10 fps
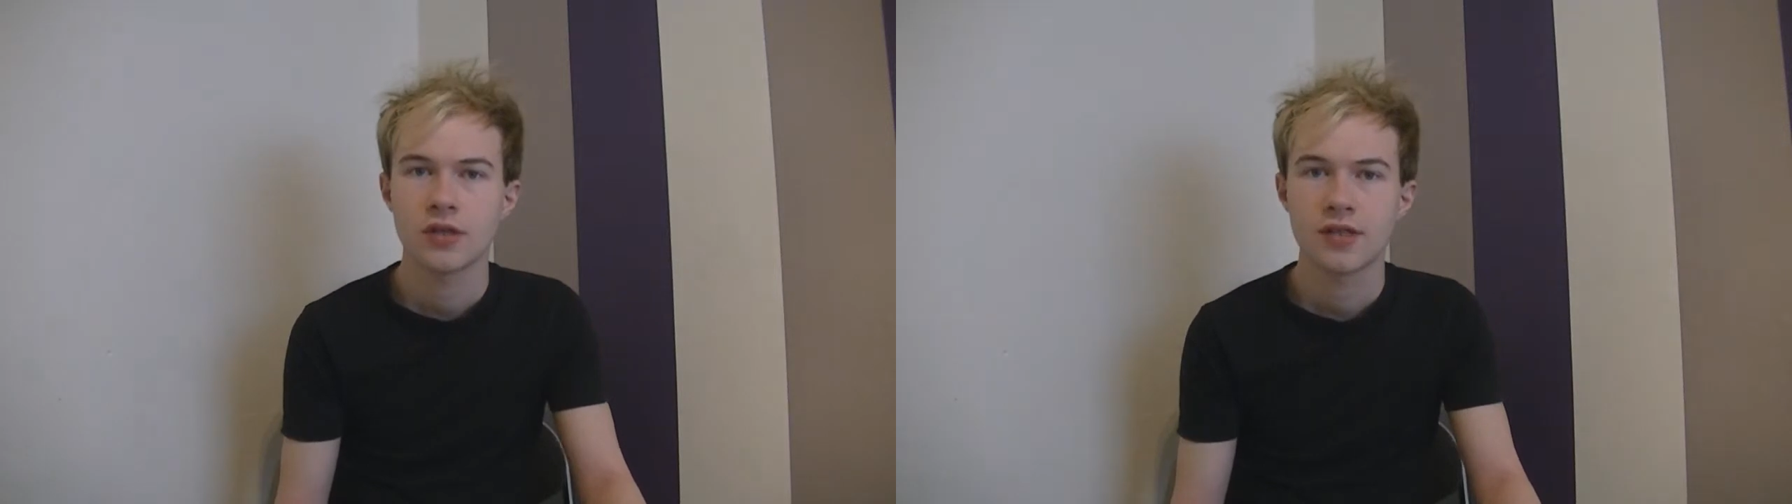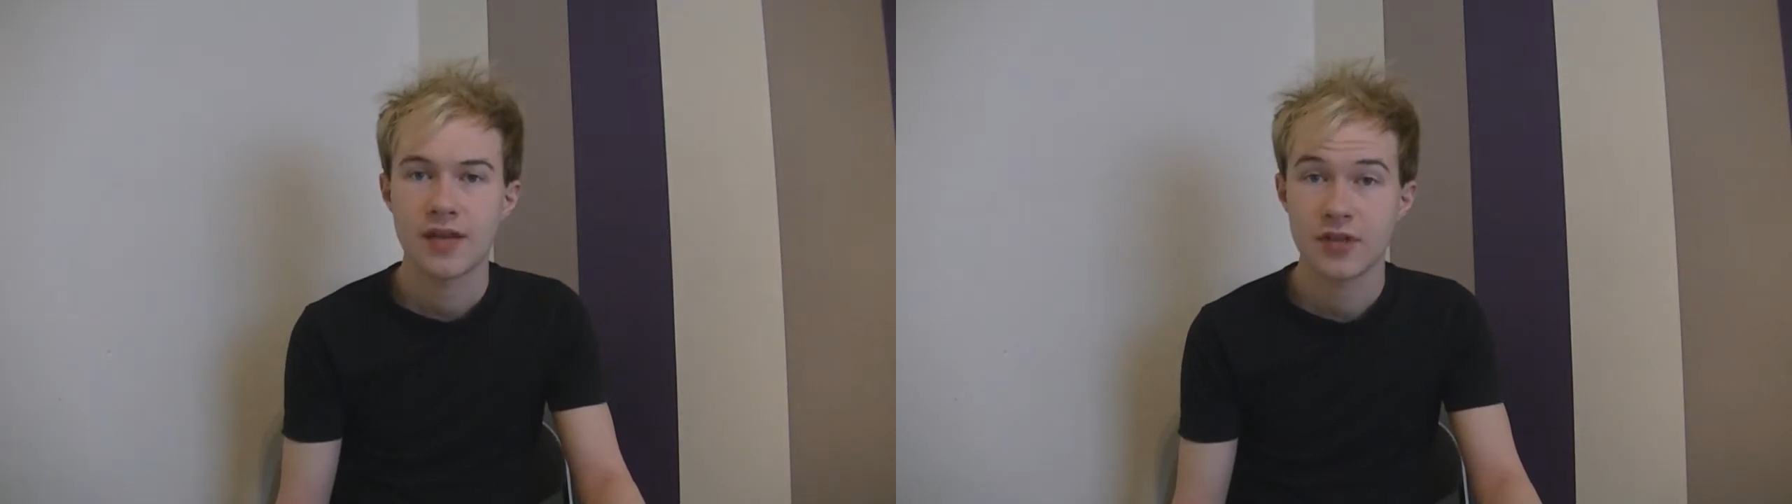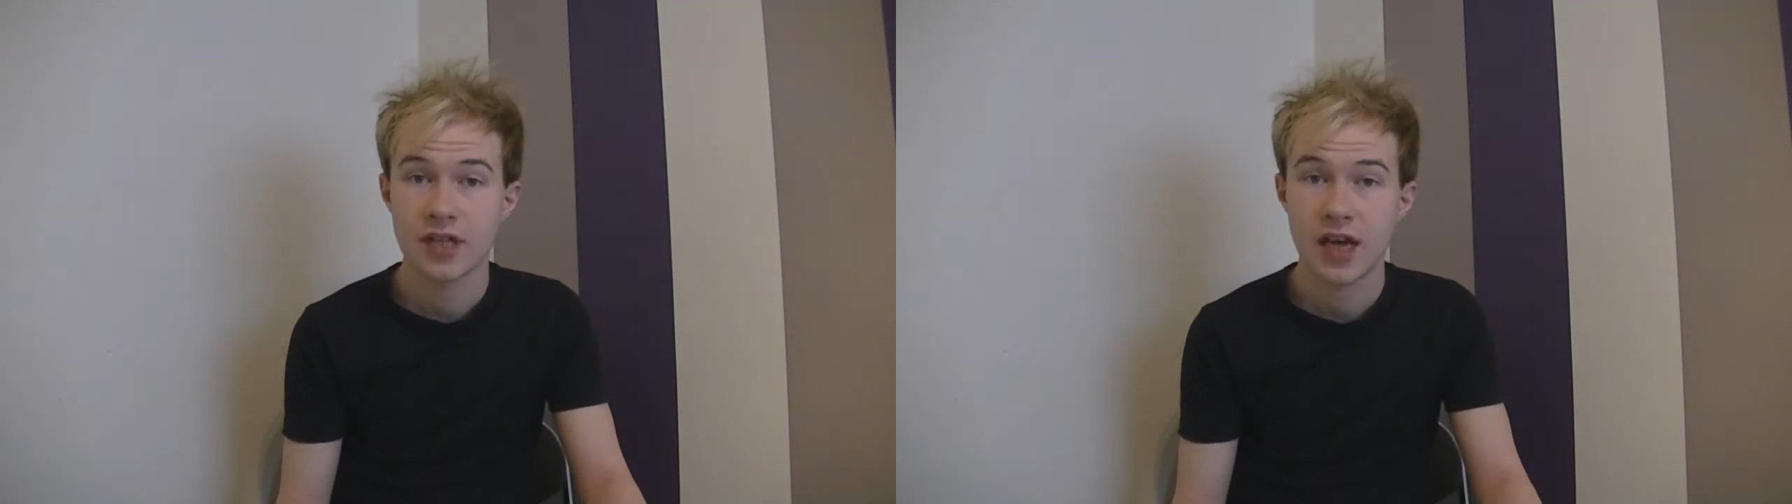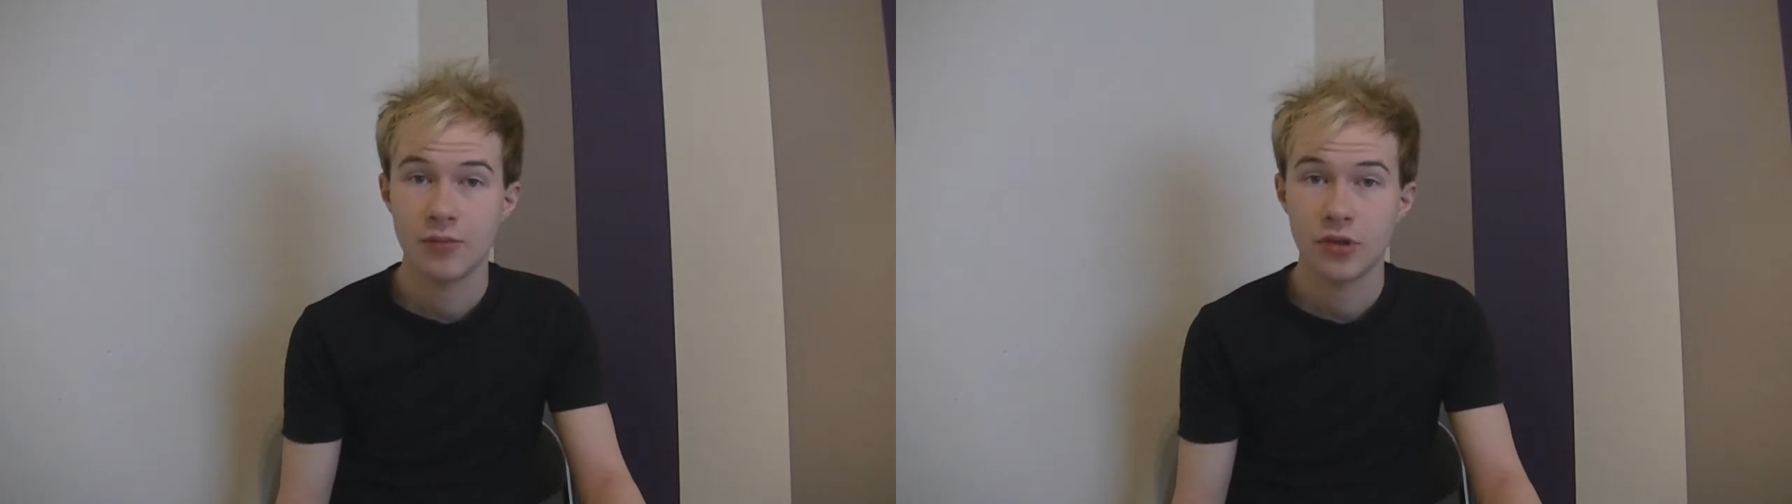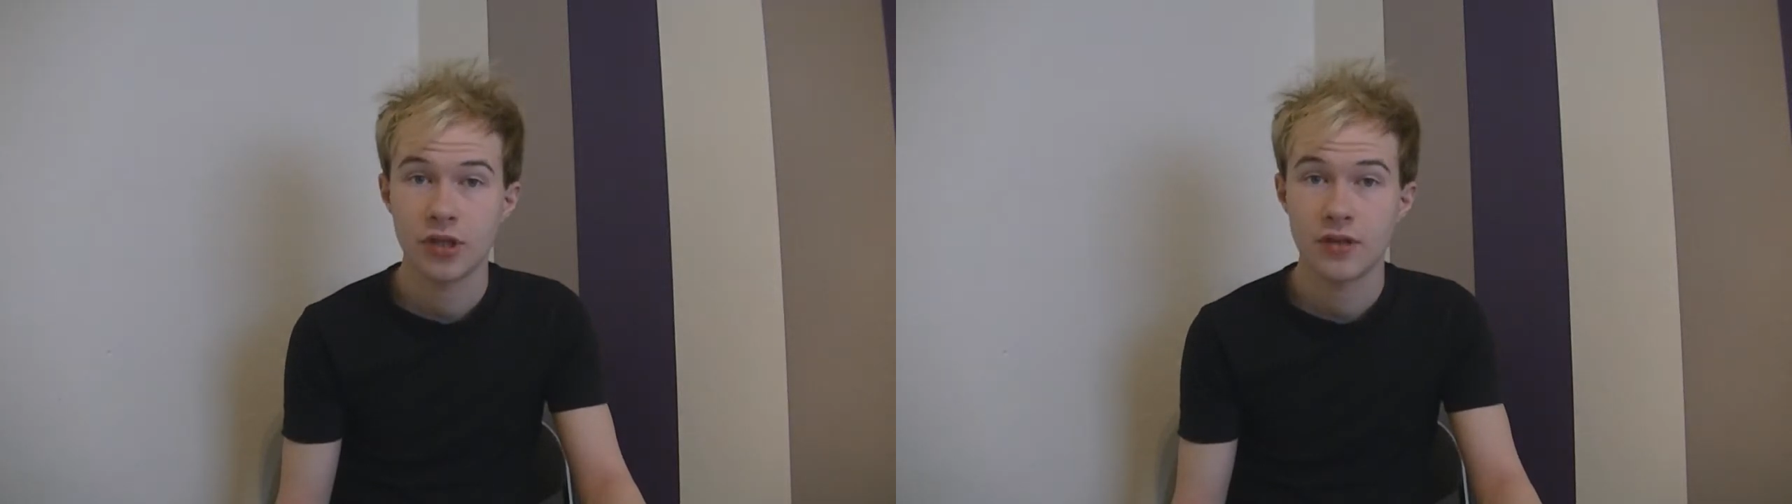David
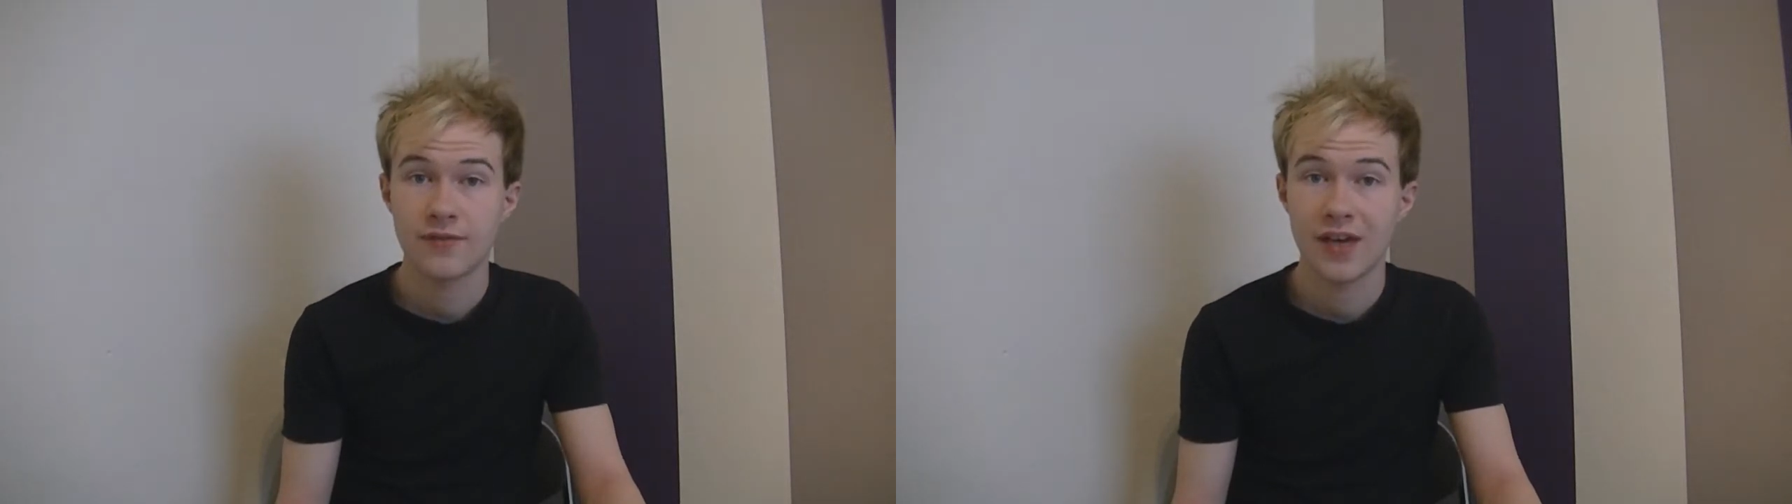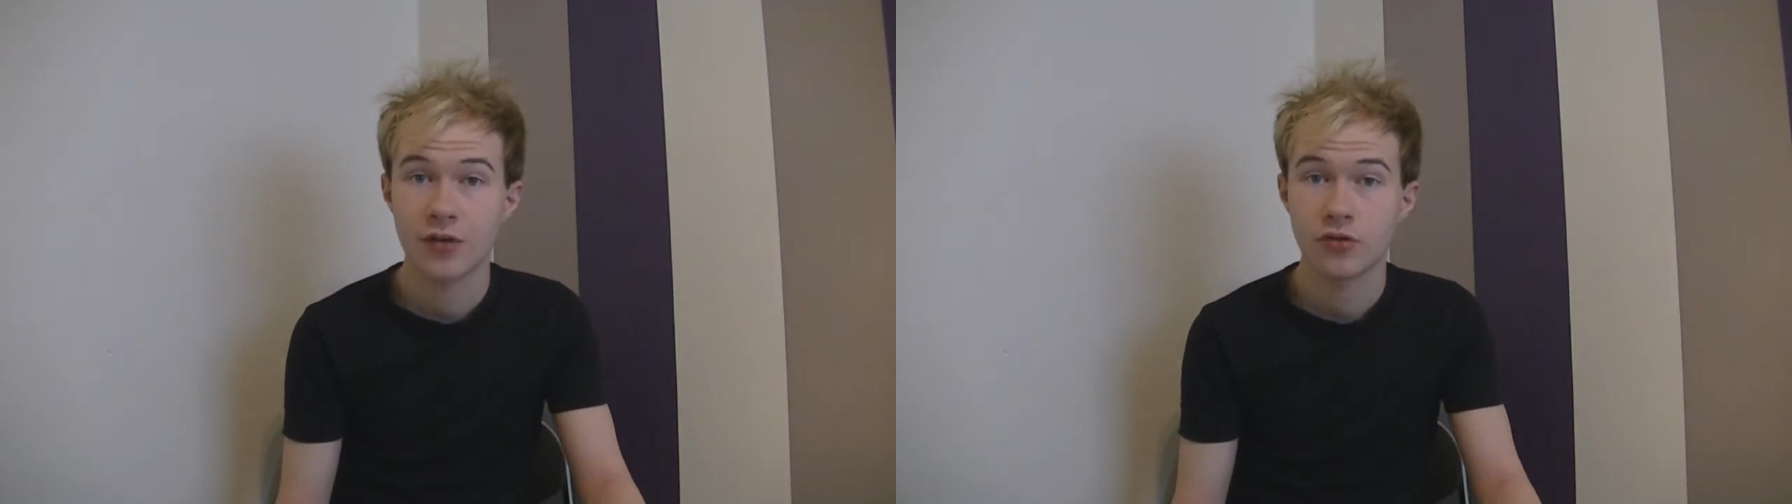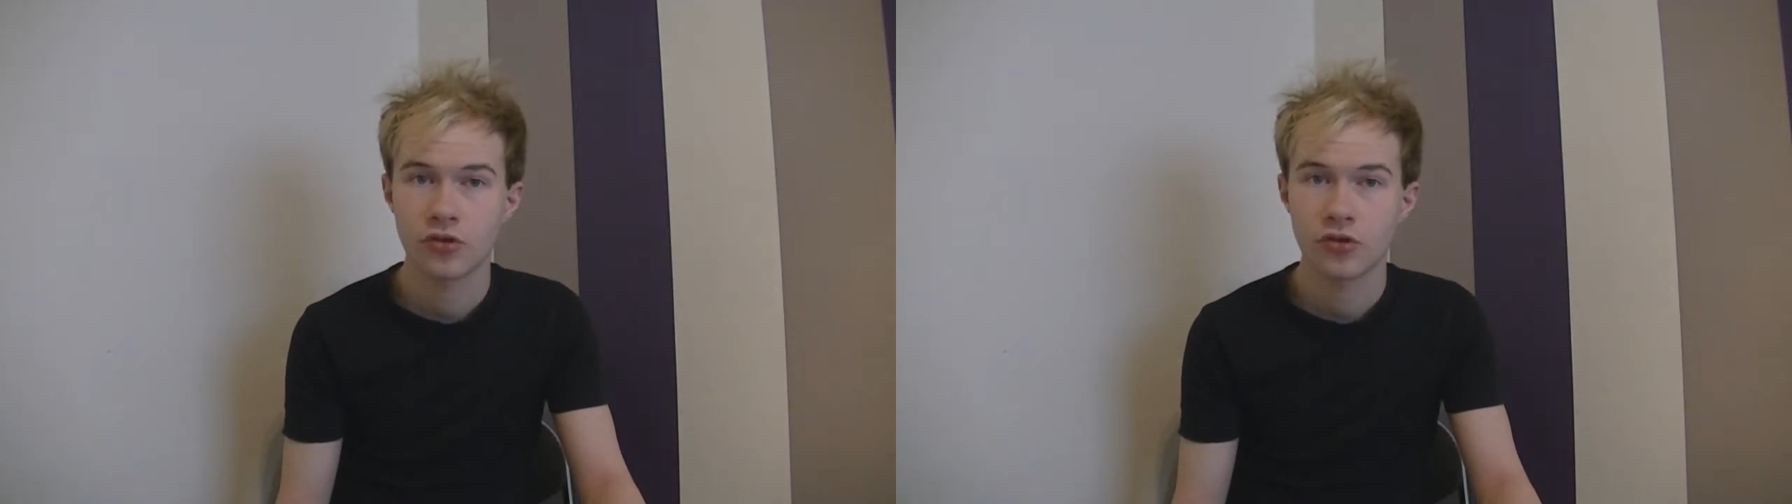Cameron has vowed